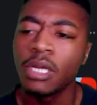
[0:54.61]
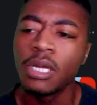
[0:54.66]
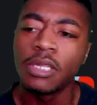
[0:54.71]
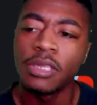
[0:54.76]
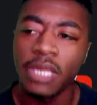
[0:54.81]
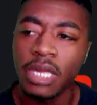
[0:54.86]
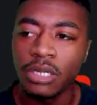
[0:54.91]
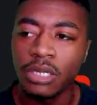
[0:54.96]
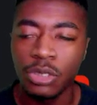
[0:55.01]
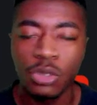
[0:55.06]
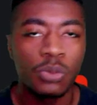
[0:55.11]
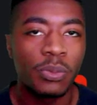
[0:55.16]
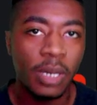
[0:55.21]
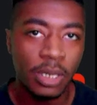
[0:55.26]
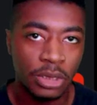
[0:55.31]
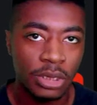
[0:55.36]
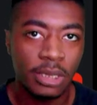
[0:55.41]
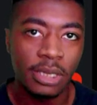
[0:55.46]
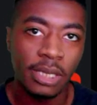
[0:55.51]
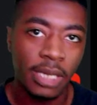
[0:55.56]
They do
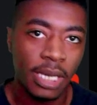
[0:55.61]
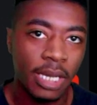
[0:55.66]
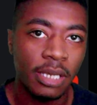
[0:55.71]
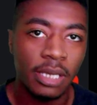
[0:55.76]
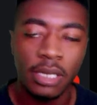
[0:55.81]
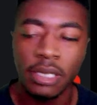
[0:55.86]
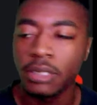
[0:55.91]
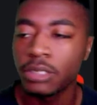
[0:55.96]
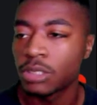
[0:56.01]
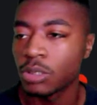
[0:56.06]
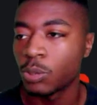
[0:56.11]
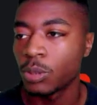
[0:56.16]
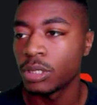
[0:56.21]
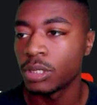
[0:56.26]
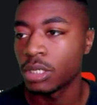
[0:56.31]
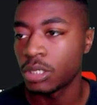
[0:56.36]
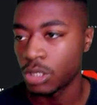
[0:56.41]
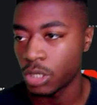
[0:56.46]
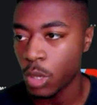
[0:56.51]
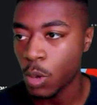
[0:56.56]
mention Layla, so we
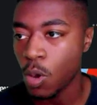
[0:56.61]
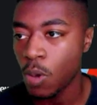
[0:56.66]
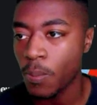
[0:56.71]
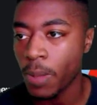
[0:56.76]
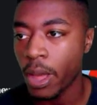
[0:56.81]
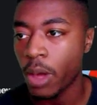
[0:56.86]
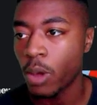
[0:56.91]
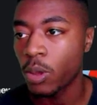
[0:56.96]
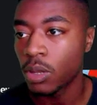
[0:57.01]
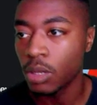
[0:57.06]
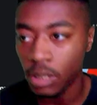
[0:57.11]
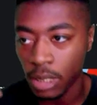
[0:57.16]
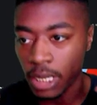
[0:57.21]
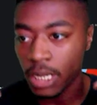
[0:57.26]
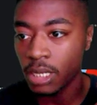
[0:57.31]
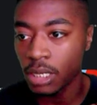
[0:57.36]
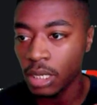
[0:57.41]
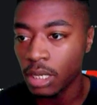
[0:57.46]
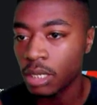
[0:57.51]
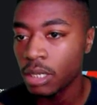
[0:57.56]
didn't know about
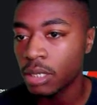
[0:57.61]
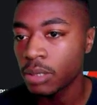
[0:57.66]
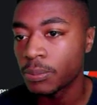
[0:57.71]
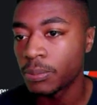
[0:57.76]
Layla,